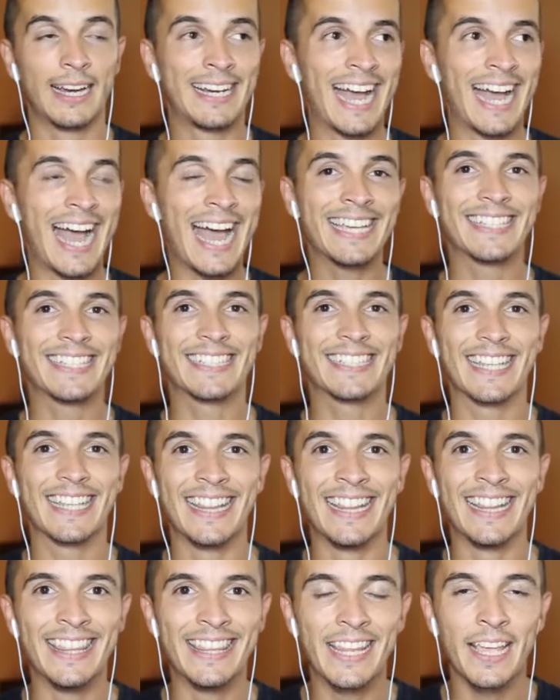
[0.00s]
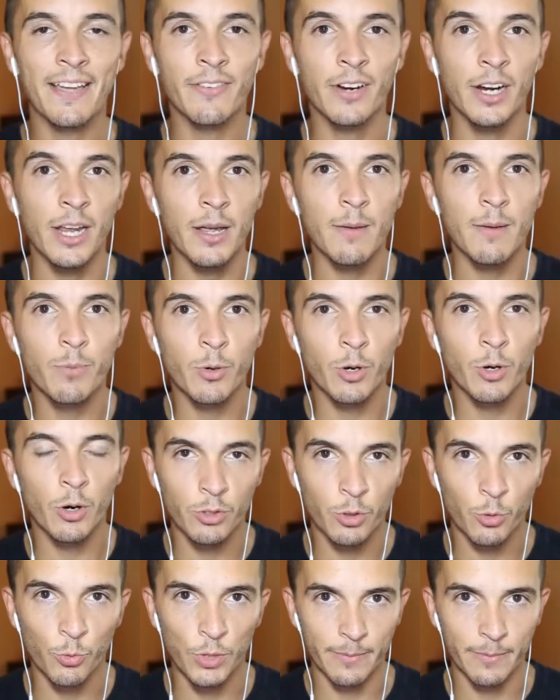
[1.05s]
Guys never
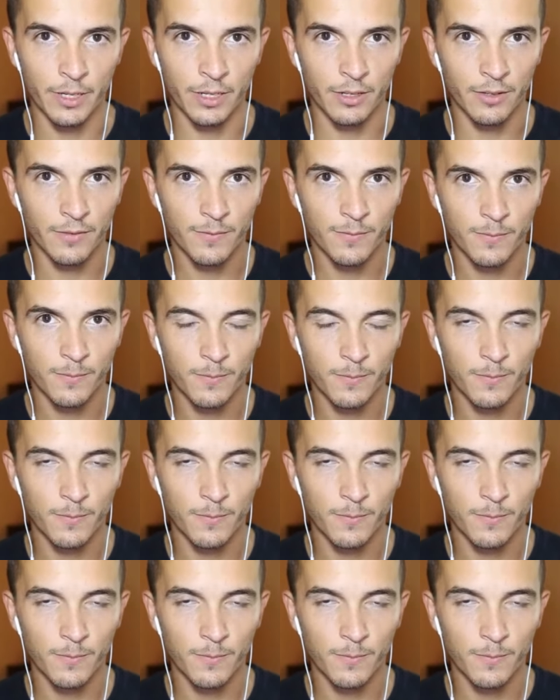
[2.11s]
approach women